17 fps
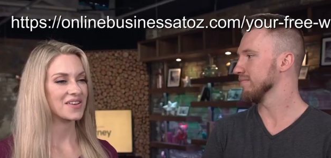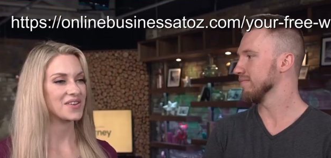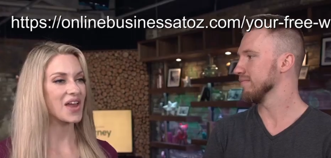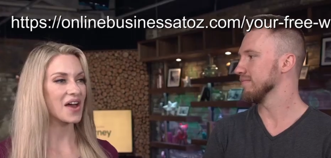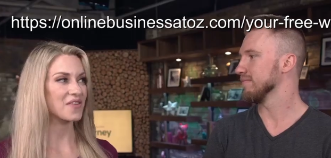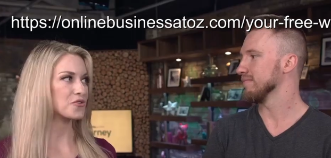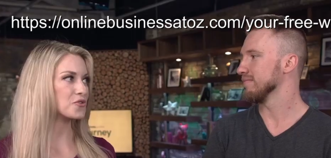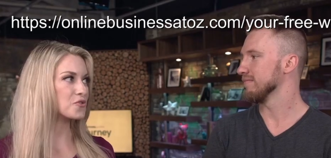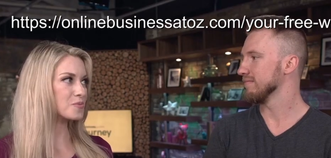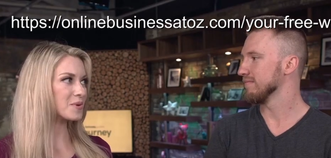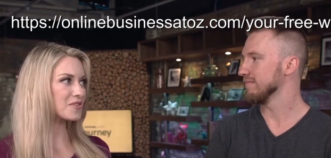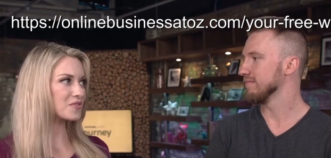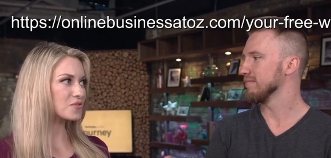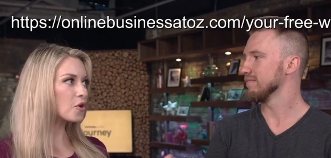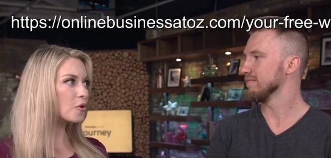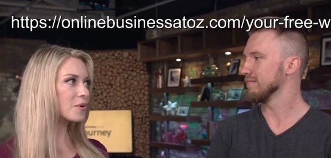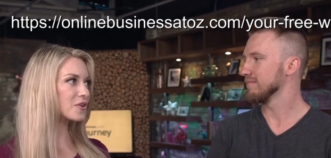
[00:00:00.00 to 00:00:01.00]
Speaker 1: Yeah, so you spent
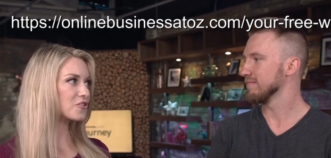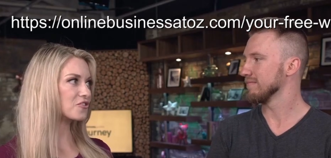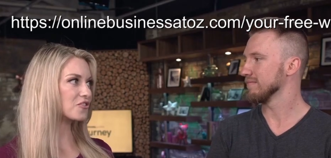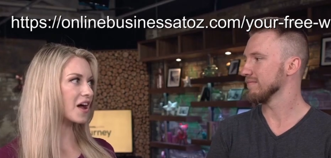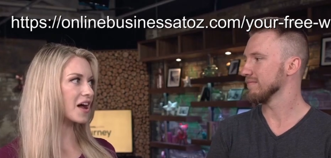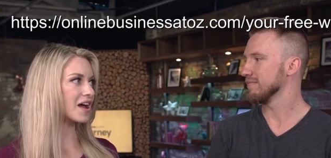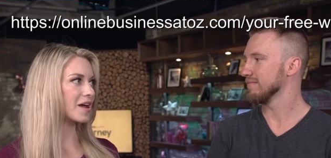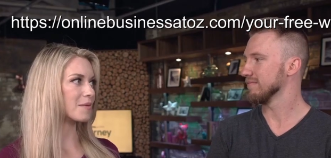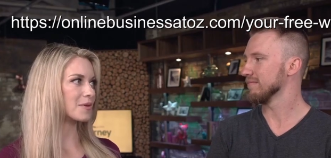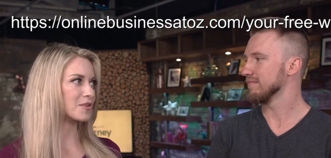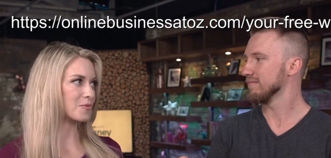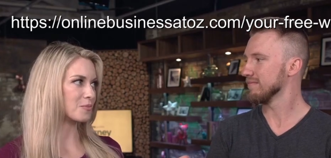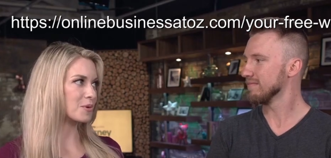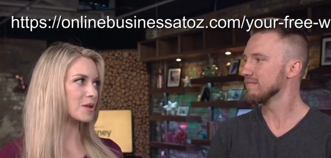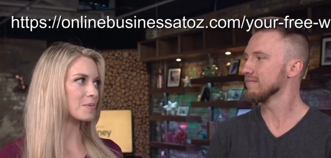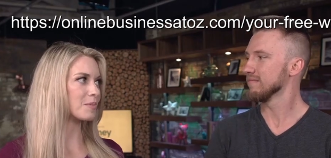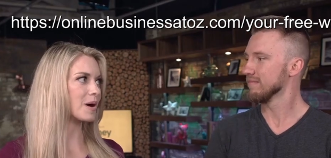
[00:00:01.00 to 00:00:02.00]
so much time and you're
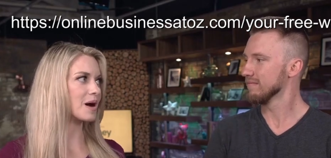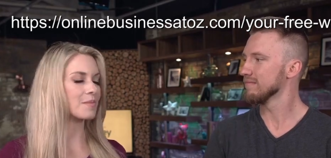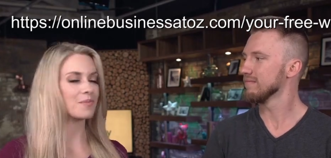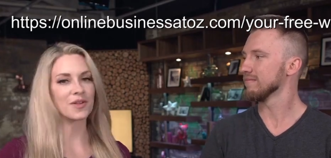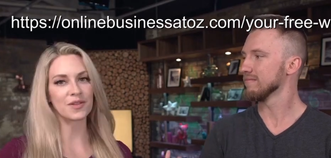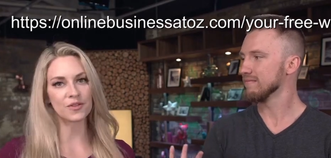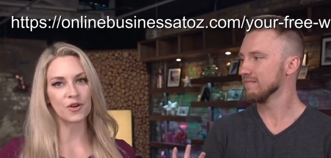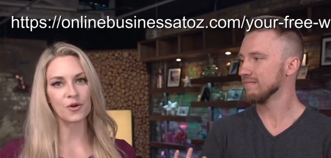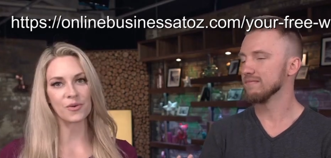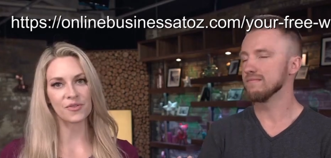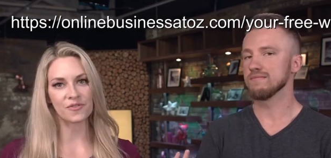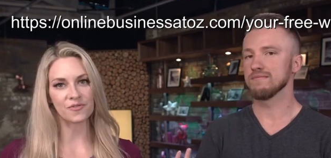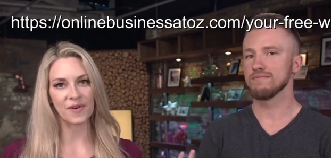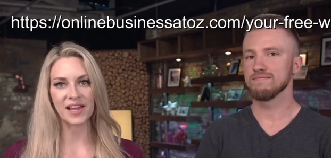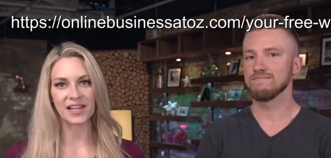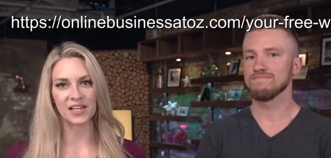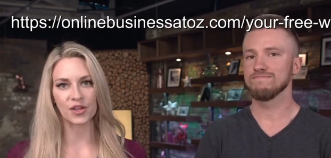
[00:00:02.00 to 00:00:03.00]
pretty bummed that no one's
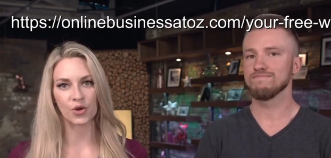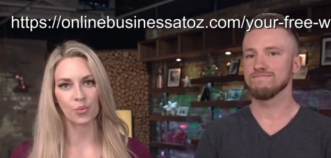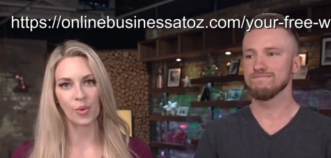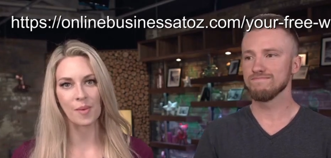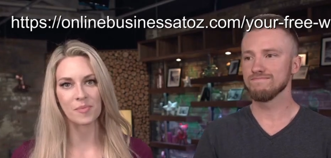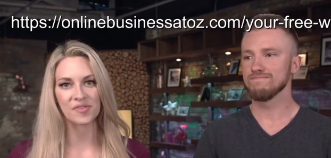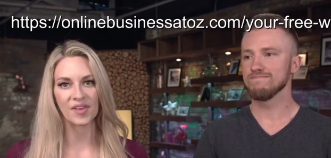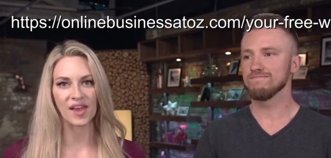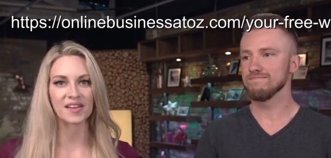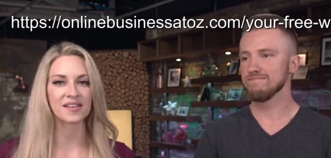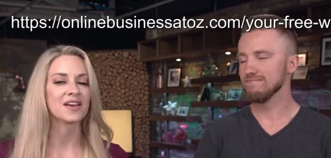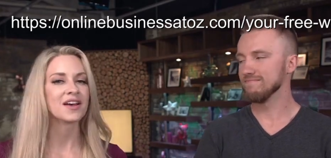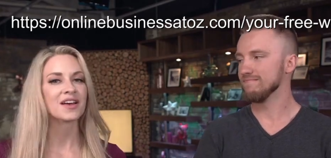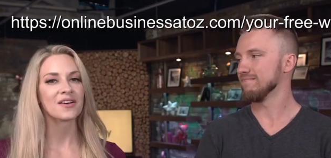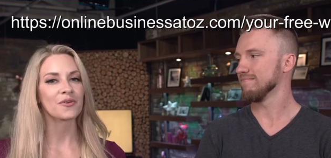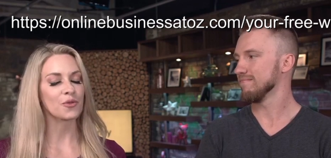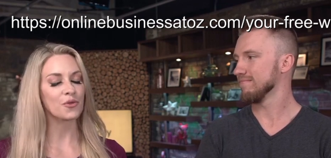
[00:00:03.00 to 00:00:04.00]
finding your website.
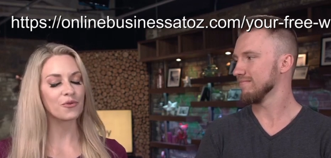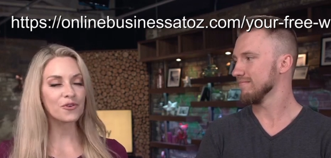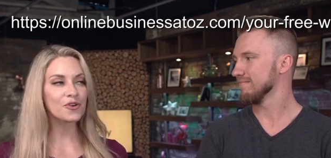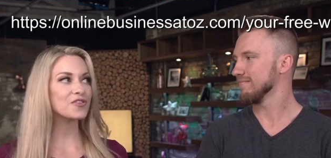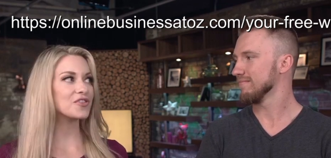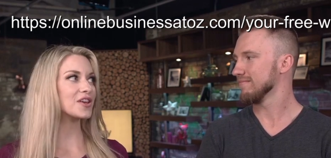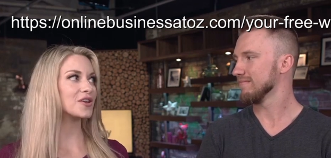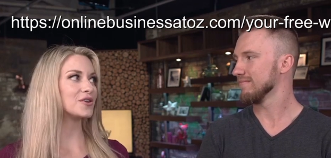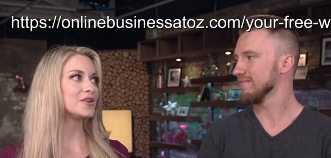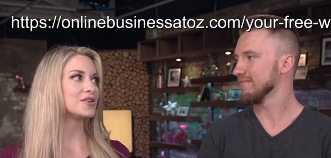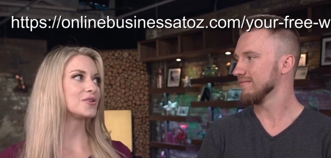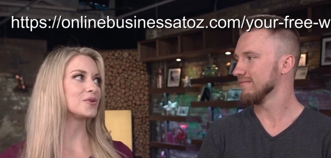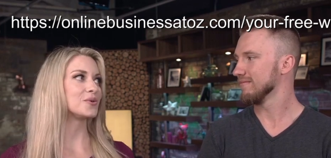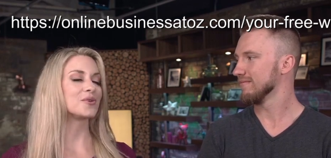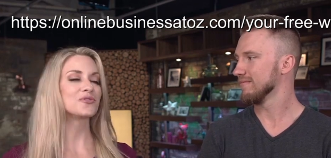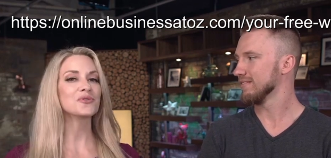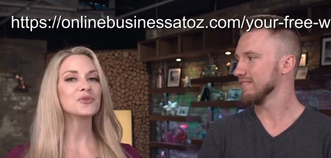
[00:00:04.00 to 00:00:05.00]
Well, the first thing you need to
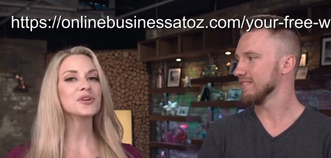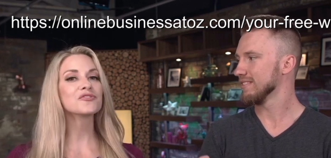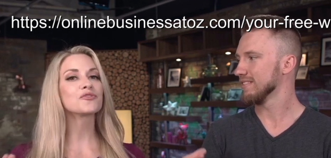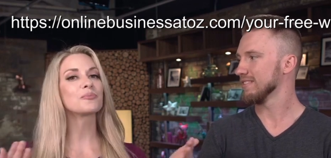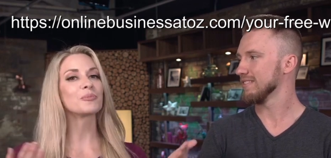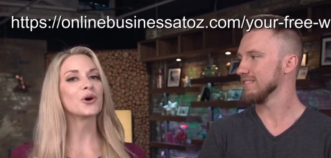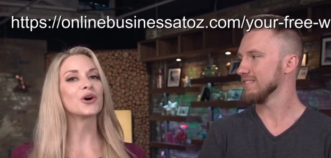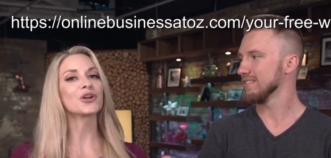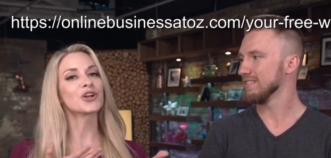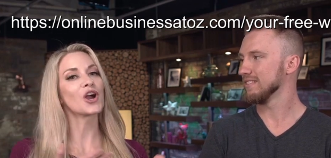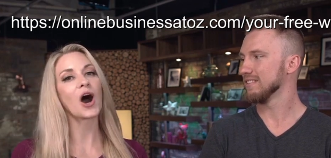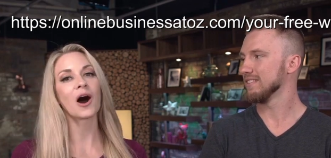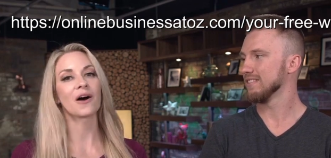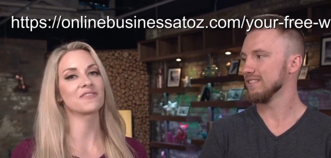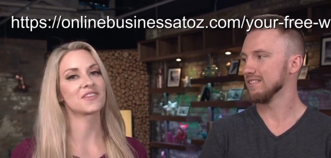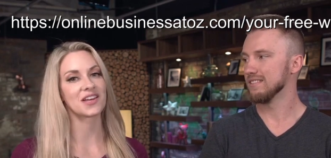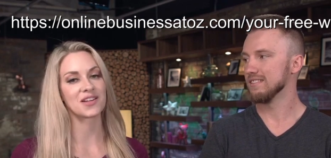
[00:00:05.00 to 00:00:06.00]
do is you need to put
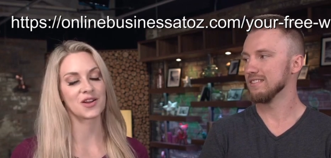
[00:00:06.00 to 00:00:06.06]
content